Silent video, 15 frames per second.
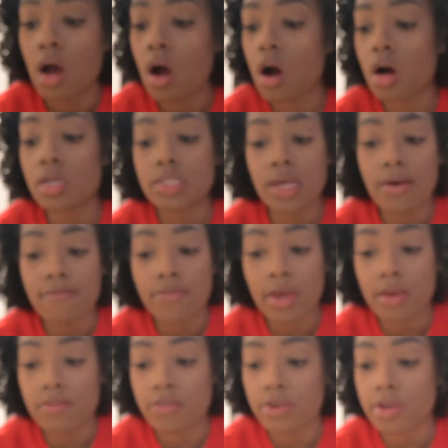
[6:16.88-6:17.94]
All-time
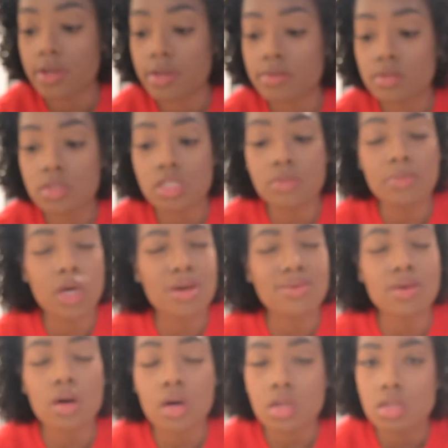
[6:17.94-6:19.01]
favorite. Smell
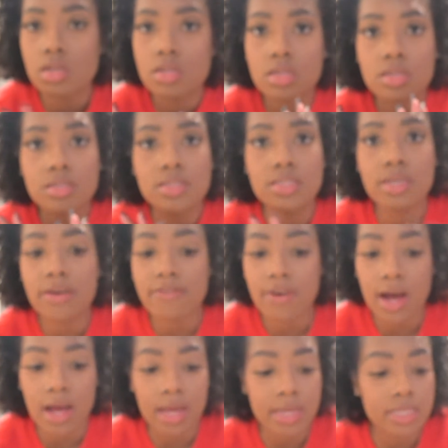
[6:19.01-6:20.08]

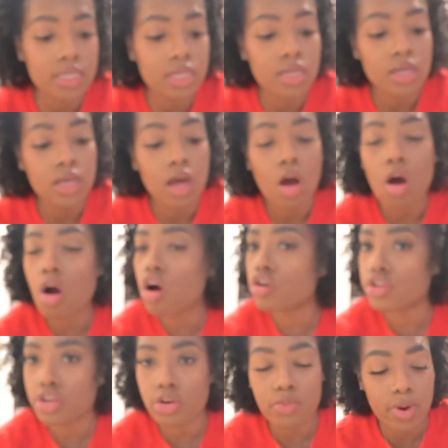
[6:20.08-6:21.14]
divine. All
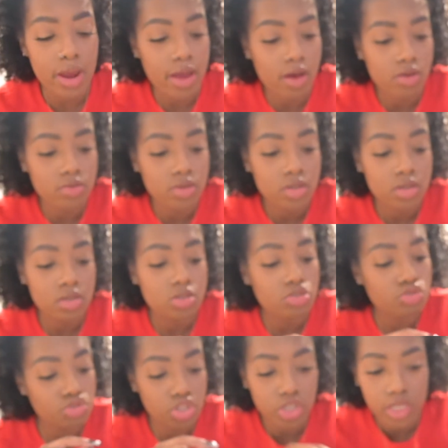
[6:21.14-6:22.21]
year round,
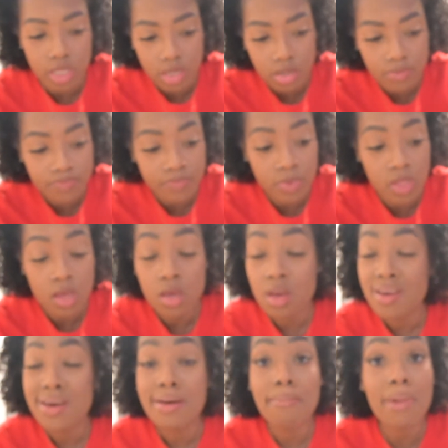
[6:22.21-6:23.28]
you should get it.
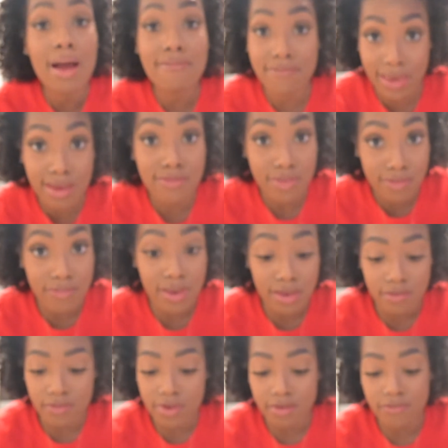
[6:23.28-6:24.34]
My favorite
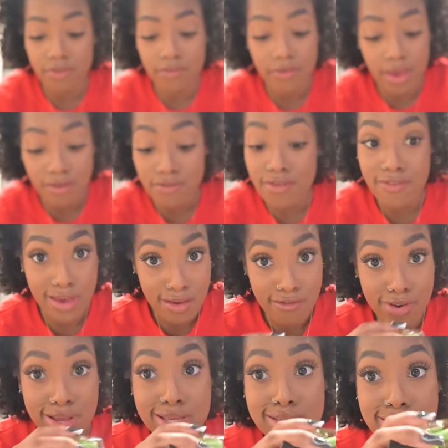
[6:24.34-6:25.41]
favorite for favorite
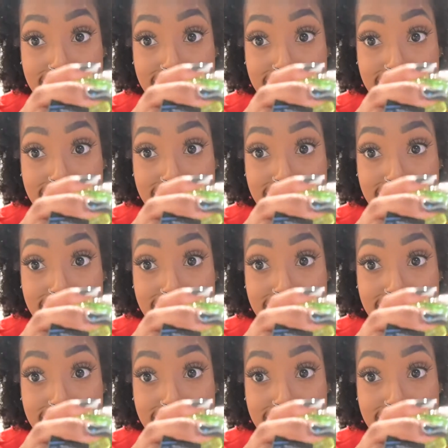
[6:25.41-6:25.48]
favorite is